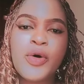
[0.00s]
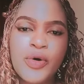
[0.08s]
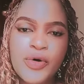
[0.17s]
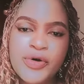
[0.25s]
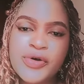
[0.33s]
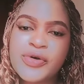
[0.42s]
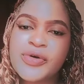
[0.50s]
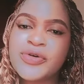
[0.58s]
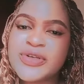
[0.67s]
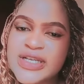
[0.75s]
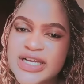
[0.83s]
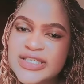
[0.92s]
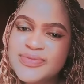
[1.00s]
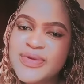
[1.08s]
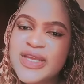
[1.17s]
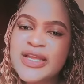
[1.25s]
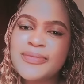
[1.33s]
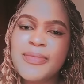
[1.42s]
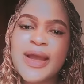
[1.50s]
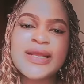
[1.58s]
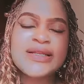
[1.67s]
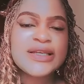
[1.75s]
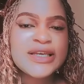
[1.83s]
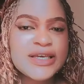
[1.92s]
or contact me in my
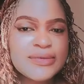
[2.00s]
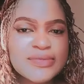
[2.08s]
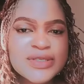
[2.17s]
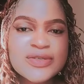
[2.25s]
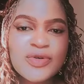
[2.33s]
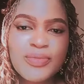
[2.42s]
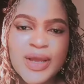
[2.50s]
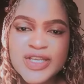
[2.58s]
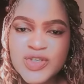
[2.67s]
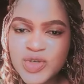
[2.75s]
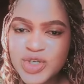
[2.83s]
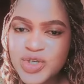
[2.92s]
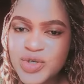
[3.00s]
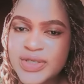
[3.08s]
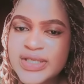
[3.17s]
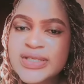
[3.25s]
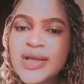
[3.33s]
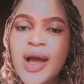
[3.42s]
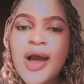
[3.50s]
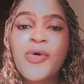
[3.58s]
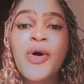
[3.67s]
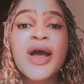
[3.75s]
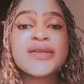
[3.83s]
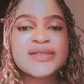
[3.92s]
DMs or my socials.
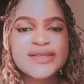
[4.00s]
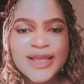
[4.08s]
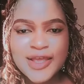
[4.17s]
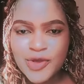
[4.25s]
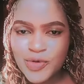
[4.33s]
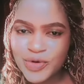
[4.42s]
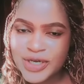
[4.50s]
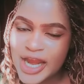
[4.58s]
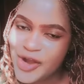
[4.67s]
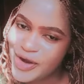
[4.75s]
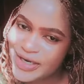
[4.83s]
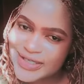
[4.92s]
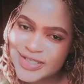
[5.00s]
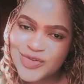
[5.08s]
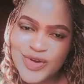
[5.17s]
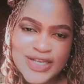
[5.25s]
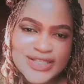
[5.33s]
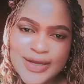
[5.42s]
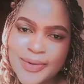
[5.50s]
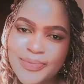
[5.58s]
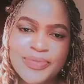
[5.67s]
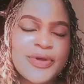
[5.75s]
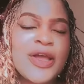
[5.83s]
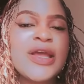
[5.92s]
I'll answer you direct, straight up.
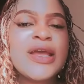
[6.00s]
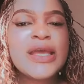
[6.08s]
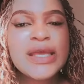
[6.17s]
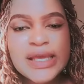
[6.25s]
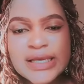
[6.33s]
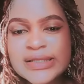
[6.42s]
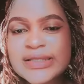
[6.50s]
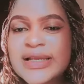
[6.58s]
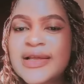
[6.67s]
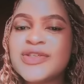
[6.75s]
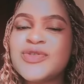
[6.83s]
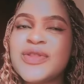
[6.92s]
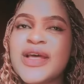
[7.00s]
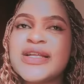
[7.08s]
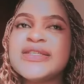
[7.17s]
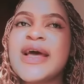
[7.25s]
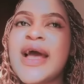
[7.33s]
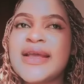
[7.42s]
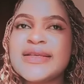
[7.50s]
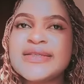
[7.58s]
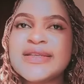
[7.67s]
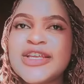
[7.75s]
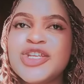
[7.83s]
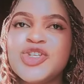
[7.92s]
Yes, so that I
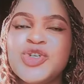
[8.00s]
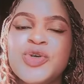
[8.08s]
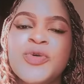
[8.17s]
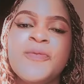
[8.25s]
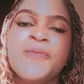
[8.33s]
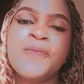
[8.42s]
send you